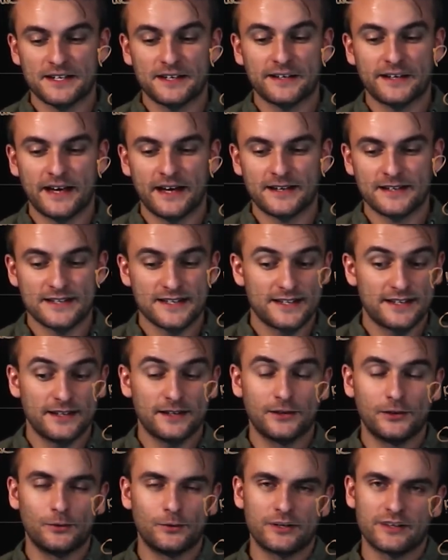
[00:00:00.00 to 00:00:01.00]
again,
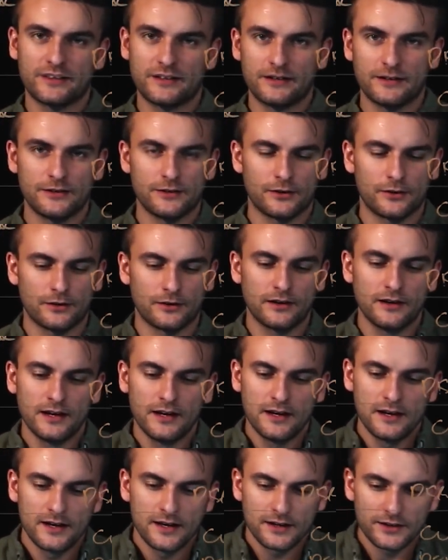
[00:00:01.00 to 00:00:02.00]
still within your
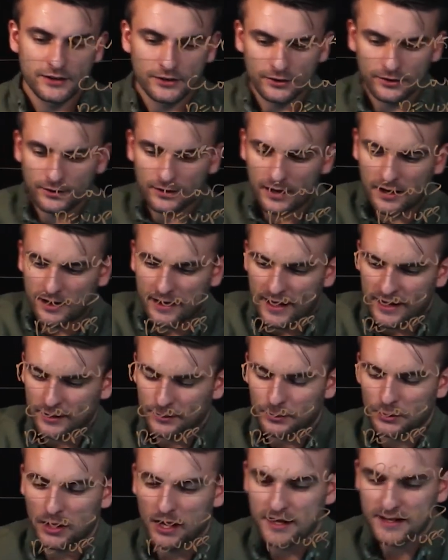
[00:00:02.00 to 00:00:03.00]

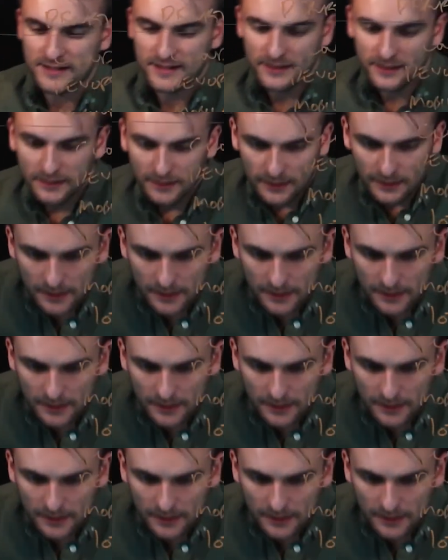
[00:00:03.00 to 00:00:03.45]
enterprise.